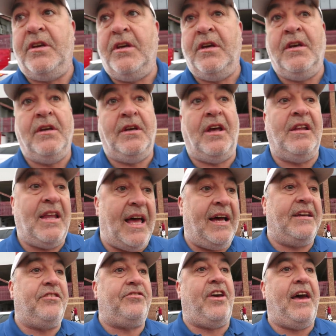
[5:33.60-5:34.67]
Yeah. And
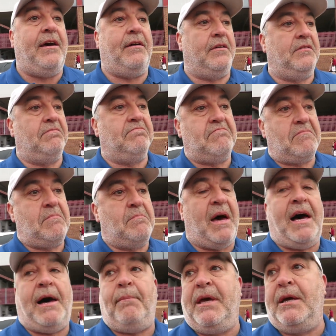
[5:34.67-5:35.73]
like you said,
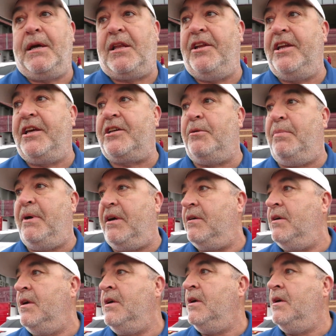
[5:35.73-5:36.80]
about being clinical,
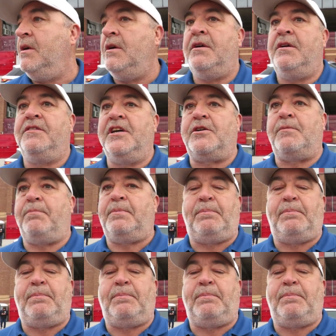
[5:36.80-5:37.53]
but they,